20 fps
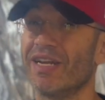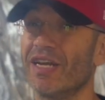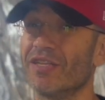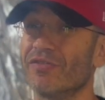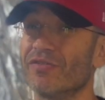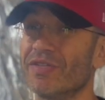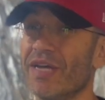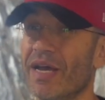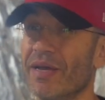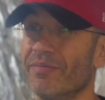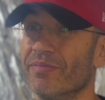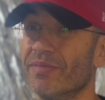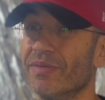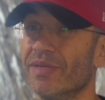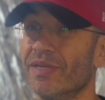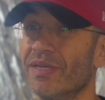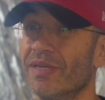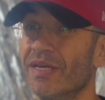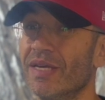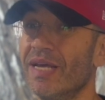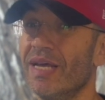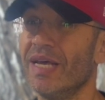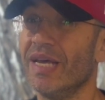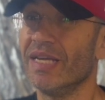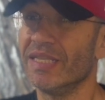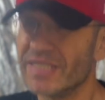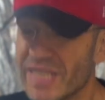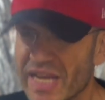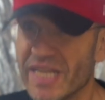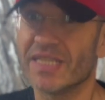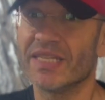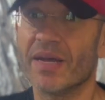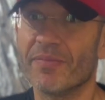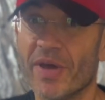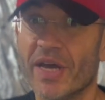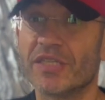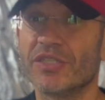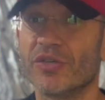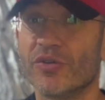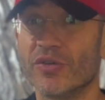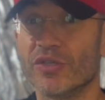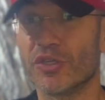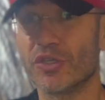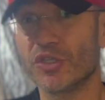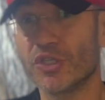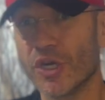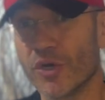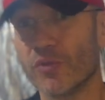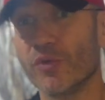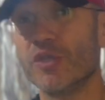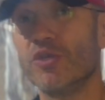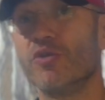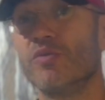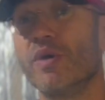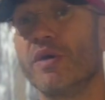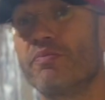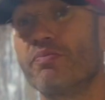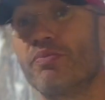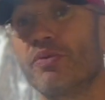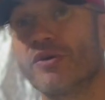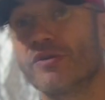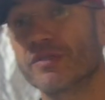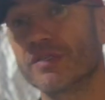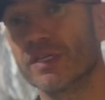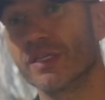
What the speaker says: of time. And then I'm actually going to share with you my personal